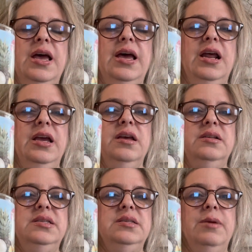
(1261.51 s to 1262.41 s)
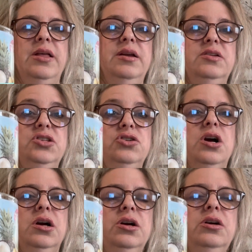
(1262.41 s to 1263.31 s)
and I could smell it
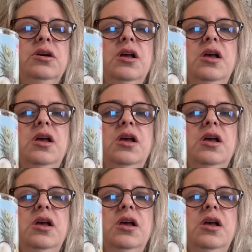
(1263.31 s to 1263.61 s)
stronger.